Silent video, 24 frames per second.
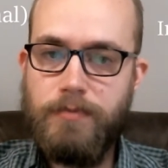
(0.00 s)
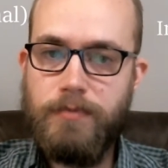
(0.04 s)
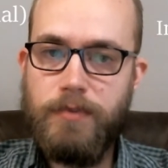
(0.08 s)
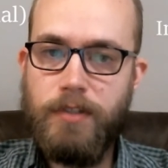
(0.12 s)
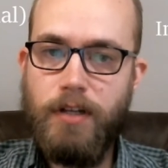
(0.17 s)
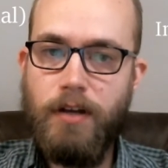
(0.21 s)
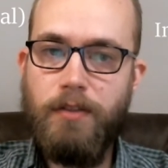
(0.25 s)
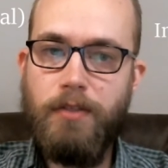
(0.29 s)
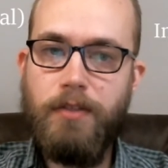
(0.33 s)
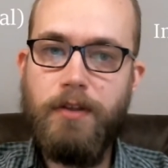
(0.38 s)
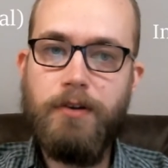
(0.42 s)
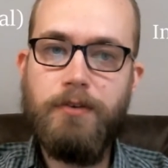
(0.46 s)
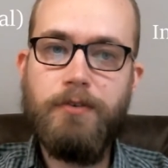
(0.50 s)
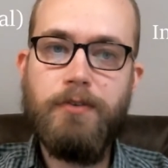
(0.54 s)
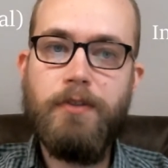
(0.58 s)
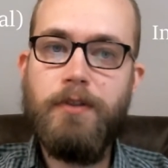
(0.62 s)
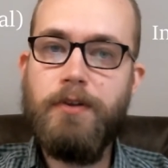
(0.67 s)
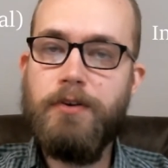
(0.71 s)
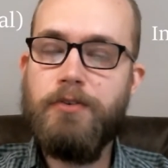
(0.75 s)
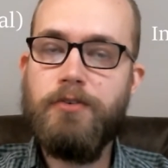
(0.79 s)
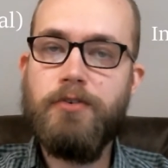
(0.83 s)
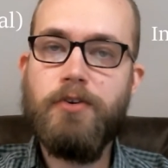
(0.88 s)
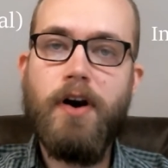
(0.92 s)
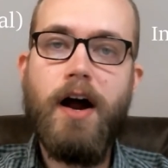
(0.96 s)
the
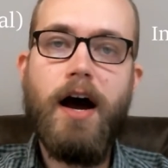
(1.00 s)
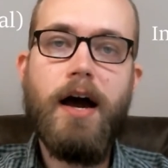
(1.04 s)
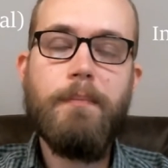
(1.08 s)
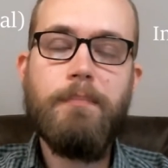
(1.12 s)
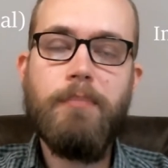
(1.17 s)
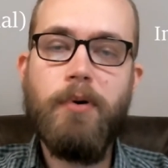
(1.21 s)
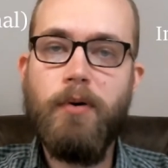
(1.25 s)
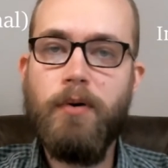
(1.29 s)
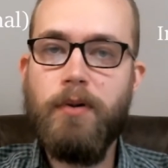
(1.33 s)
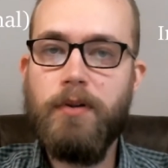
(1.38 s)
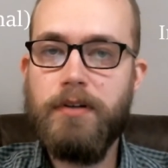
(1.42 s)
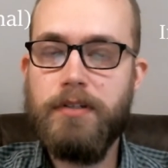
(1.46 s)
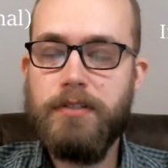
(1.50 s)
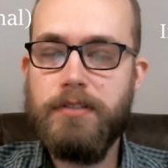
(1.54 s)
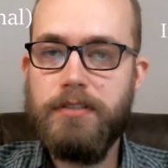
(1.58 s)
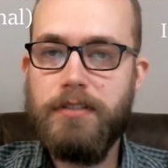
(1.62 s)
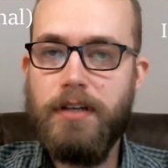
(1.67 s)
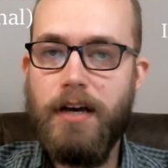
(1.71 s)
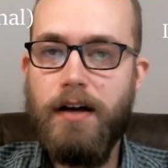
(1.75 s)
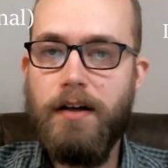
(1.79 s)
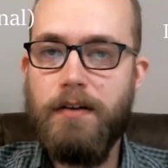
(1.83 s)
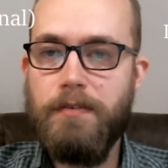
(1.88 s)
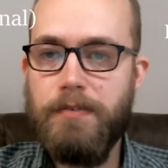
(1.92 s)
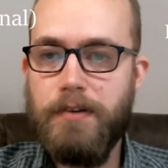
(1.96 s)
tripolar
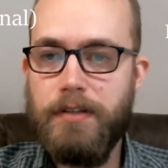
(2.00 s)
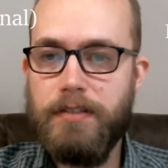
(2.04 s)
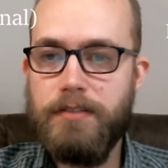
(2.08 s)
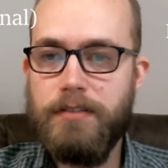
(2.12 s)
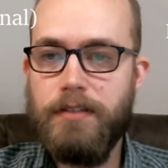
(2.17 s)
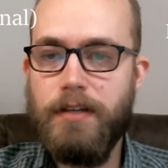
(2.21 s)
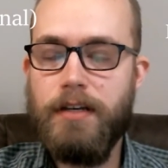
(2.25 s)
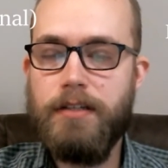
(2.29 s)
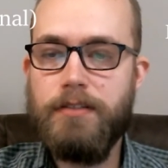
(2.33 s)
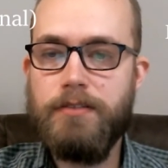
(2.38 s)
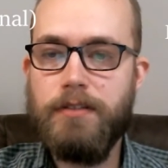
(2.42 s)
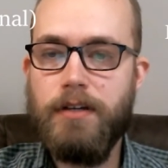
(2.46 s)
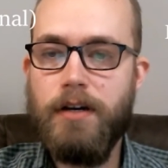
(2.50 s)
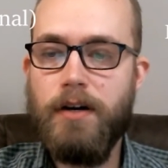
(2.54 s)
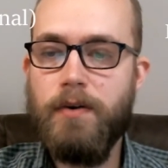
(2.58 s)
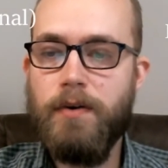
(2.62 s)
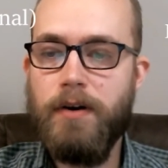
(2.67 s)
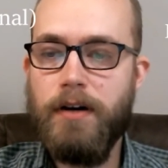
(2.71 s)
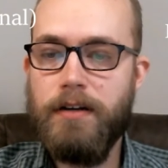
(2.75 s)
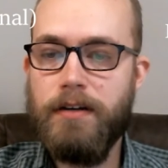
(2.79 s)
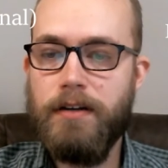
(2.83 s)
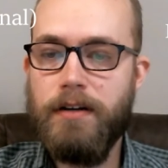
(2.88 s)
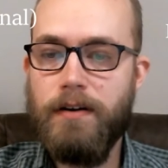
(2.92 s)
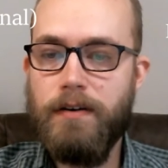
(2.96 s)
self, as
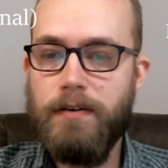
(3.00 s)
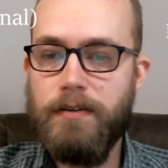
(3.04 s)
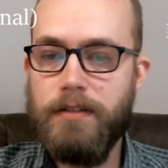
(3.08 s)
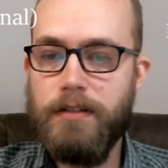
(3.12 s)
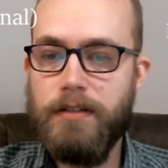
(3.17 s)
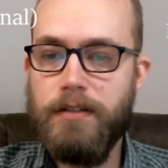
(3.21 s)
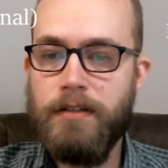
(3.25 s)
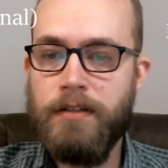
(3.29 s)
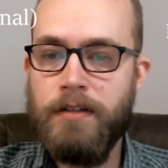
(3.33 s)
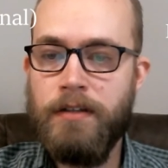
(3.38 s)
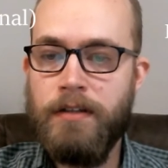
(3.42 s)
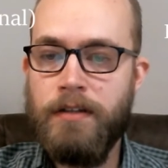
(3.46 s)
Kohut called it.